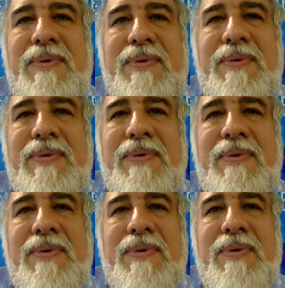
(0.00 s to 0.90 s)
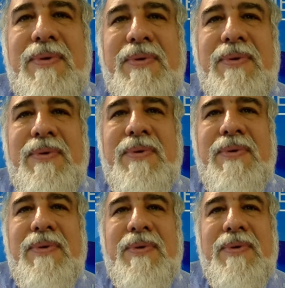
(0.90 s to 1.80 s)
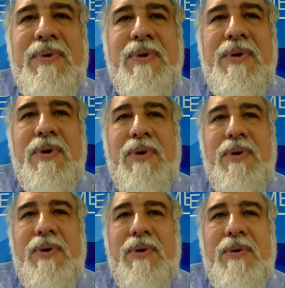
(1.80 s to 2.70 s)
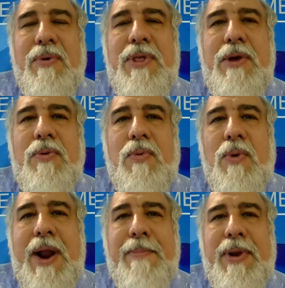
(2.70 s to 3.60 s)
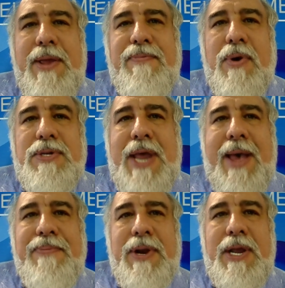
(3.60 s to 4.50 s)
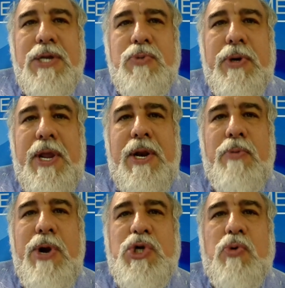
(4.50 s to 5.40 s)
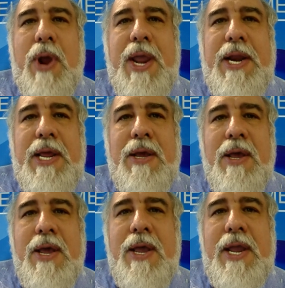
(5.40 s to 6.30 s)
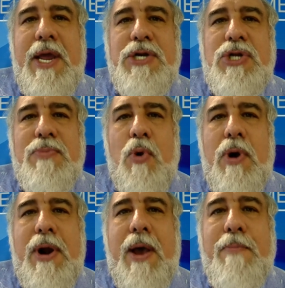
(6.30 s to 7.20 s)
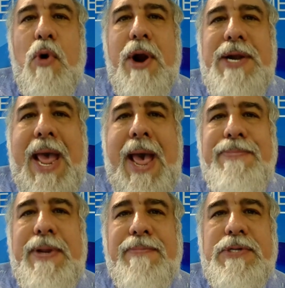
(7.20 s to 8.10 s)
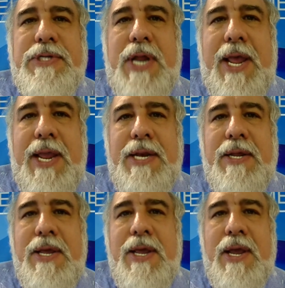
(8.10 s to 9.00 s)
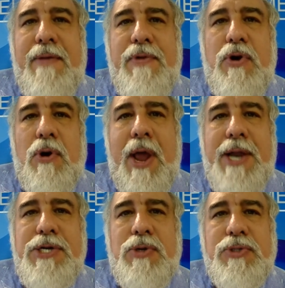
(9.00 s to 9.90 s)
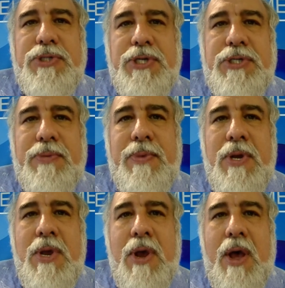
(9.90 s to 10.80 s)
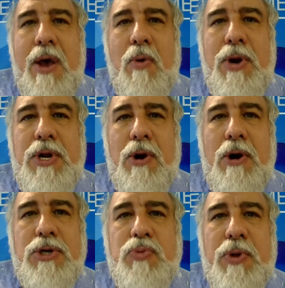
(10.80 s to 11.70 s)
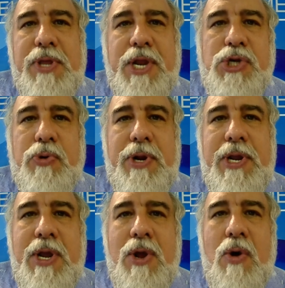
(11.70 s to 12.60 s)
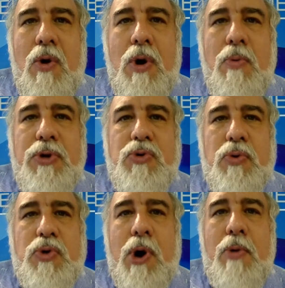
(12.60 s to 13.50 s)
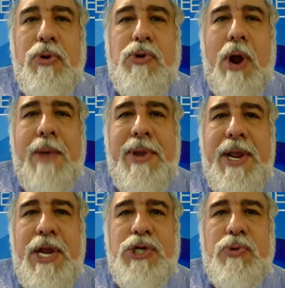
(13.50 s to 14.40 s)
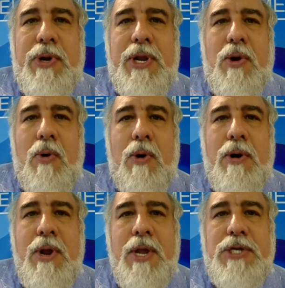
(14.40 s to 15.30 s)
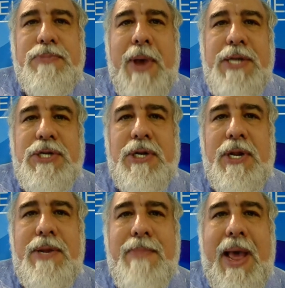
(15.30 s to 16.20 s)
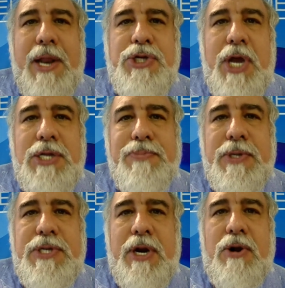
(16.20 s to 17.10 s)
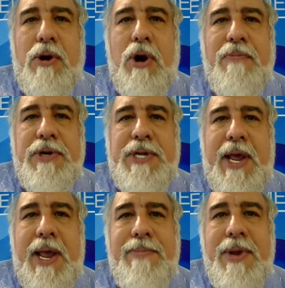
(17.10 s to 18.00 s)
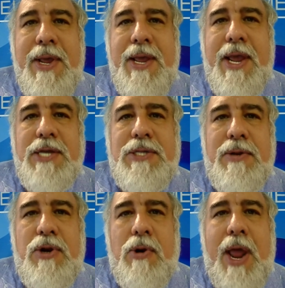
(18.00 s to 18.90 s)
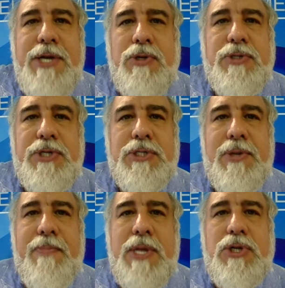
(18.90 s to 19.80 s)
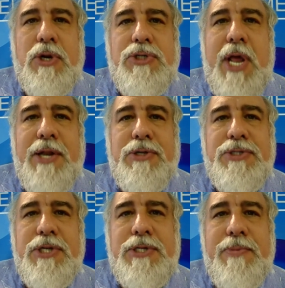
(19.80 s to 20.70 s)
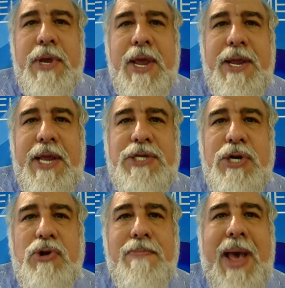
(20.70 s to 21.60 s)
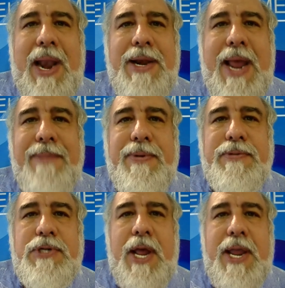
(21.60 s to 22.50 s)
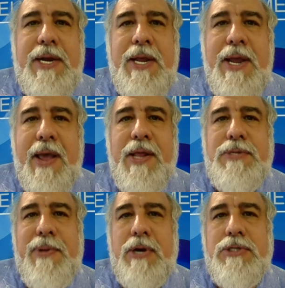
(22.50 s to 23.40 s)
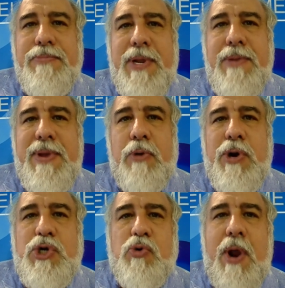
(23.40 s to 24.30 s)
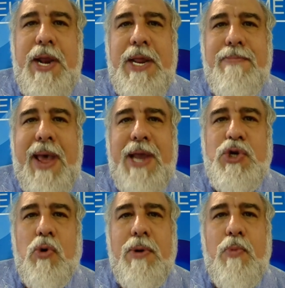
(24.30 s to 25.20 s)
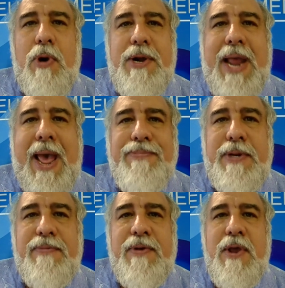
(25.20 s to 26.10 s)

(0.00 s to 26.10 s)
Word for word: ties in with the neurological concepts that are current well, today? What I believe what's happening is we're getting retraining into more a more adaptive state of the neurological system. Uh, what occurs with injury or with, tra with trauma injury or just basically maladjustments that occur over time is the neurological system, musculoskeletal system, gets into a maladaptive state, and this appears to me to be a retraining back toward a more adaptive,